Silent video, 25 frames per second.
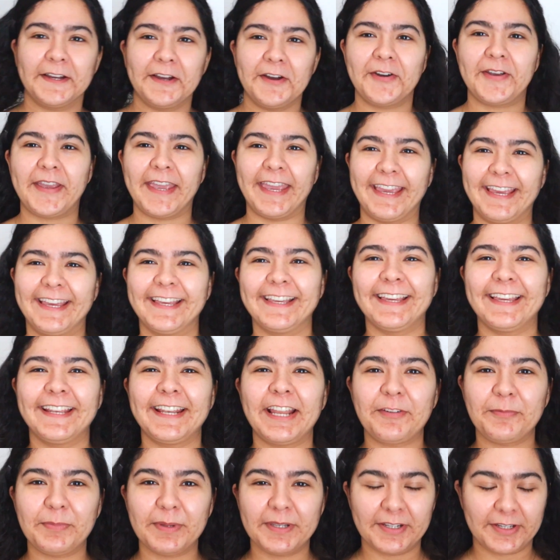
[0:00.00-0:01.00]
Okay, and
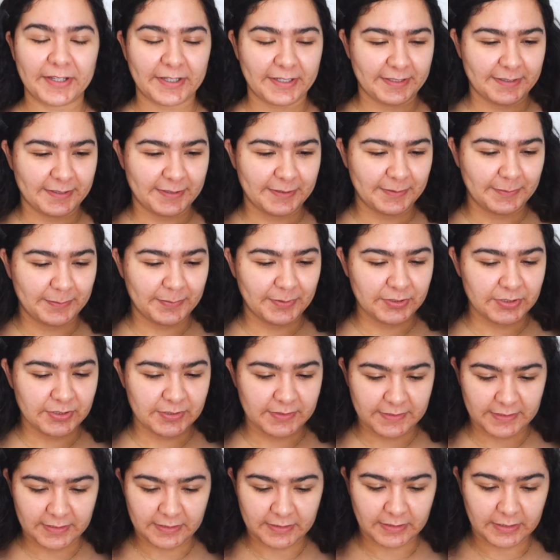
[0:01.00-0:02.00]
I've been
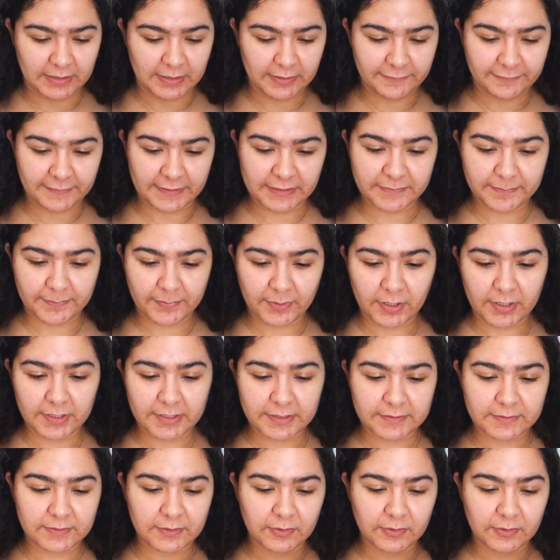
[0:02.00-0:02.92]
purchasing a lot of face products,